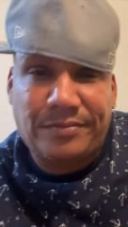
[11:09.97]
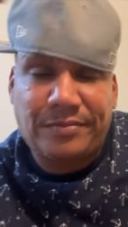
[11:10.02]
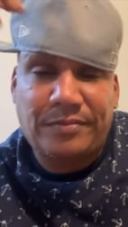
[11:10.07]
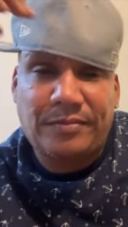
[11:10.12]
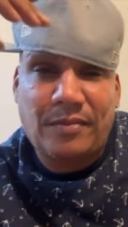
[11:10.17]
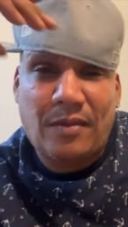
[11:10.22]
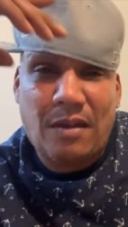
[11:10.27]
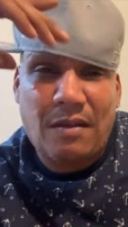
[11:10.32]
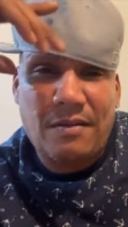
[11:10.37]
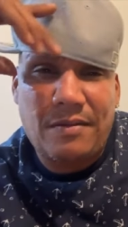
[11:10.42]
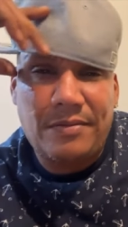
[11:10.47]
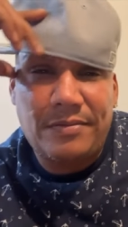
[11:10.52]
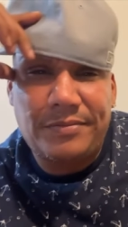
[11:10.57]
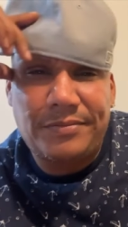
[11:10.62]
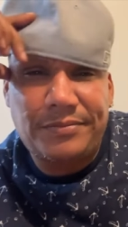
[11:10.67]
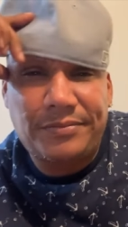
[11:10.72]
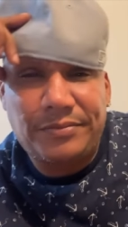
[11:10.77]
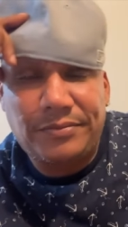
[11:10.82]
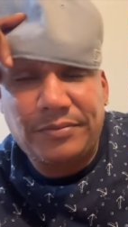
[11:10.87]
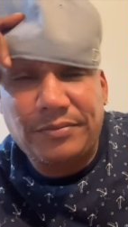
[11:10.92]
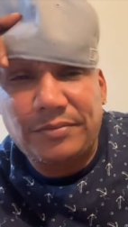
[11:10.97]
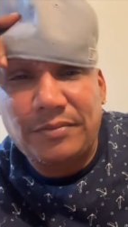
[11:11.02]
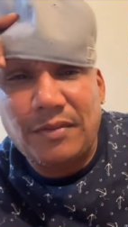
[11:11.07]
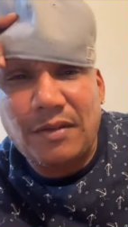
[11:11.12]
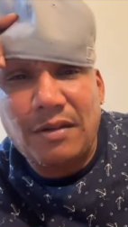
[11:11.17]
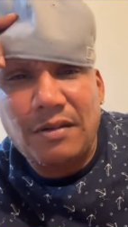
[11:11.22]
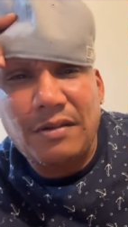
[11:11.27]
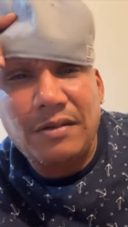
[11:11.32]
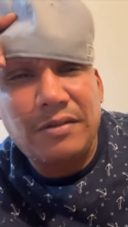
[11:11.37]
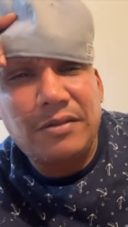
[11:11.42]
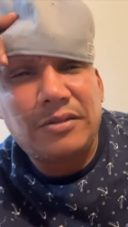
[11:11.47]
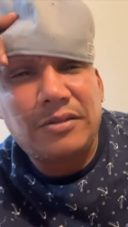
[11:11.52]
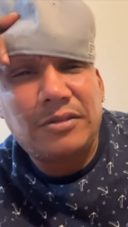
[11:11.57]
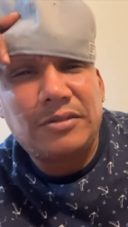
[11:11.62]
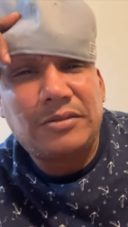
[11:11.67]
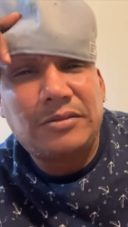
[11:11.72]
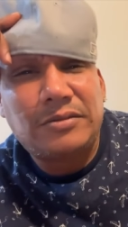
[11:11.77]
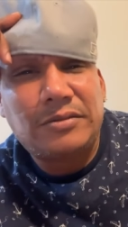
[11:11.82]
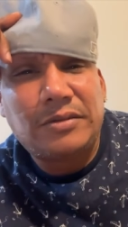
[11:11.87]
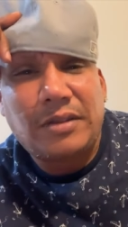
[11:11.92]
you, you're not going to respond to him?
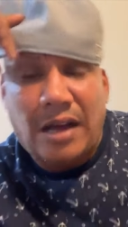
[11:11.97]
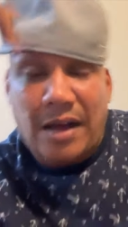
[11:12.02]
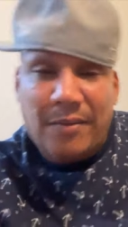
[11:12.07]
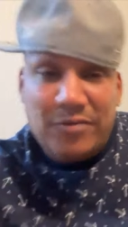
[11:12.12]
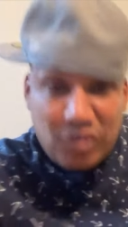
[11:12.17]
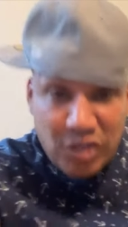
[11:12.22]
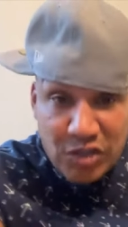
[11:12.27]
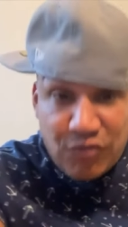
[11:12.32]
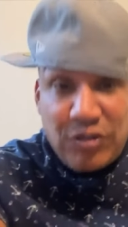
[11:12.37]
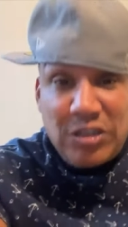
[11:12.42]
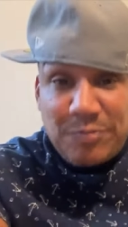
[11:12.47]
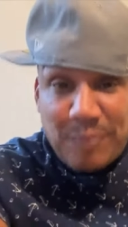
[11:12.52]
Just